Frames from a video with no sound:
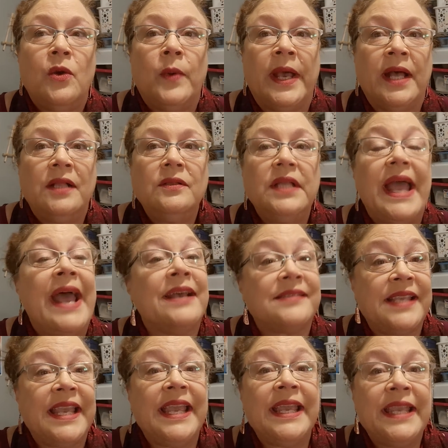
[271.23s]
Well, as
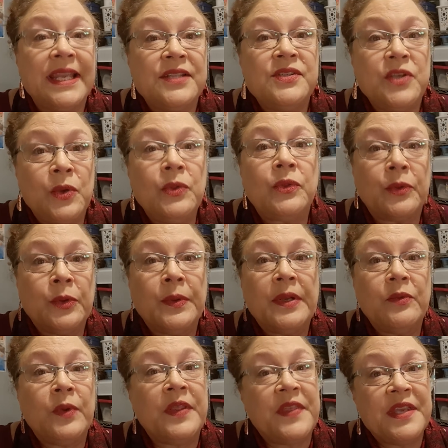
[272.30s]
He gets you through
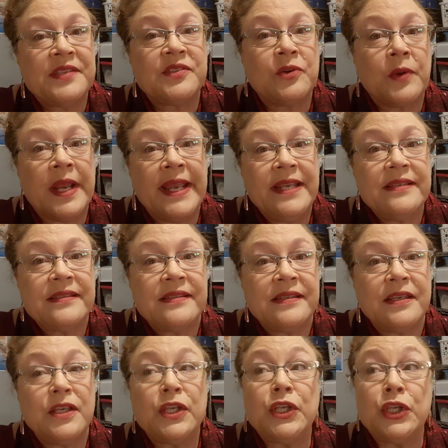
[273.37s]
it with His grace,
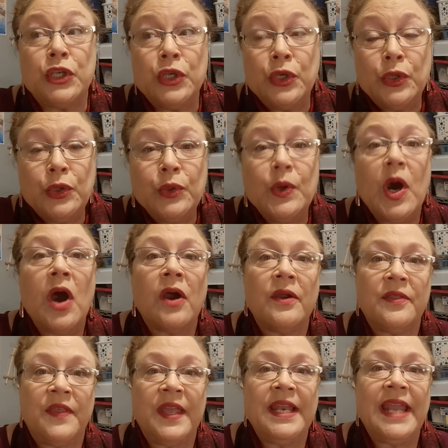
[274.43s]
you are
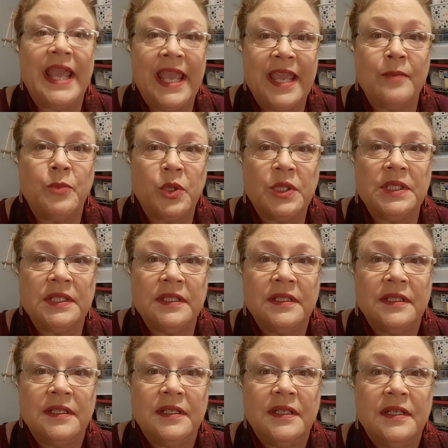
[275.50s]
then able
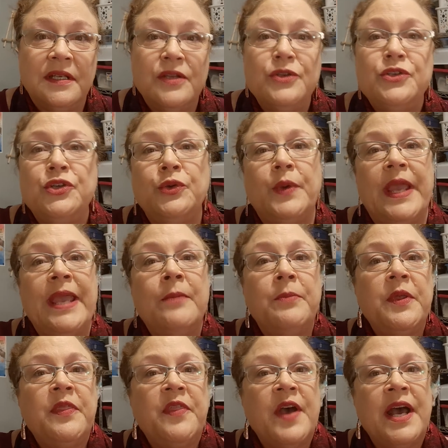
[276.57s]
to
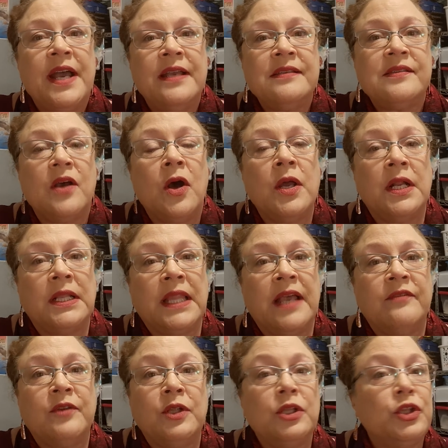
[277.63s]
empathize on a
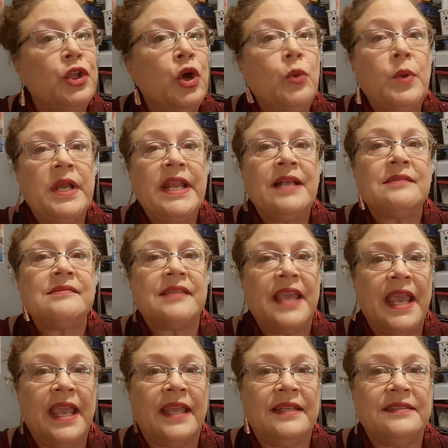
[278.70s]
level no one else
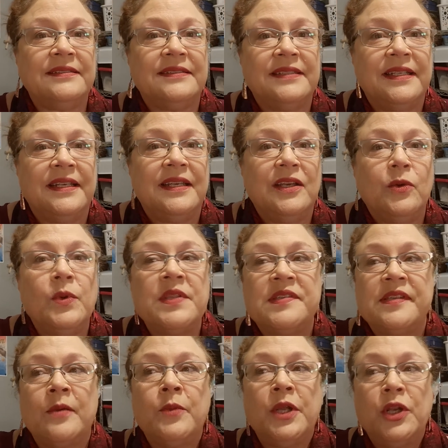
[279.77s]
can with
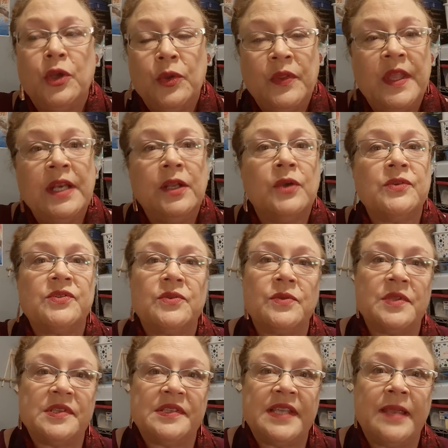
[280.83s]
someone who then goes through
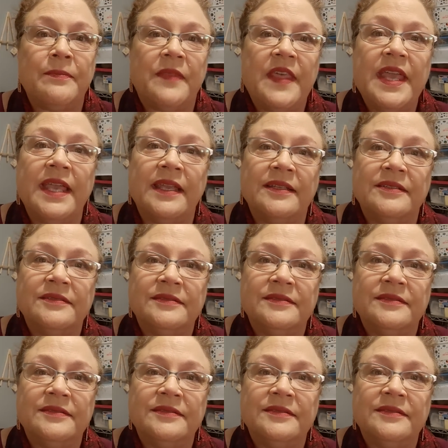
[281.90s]
the same thing,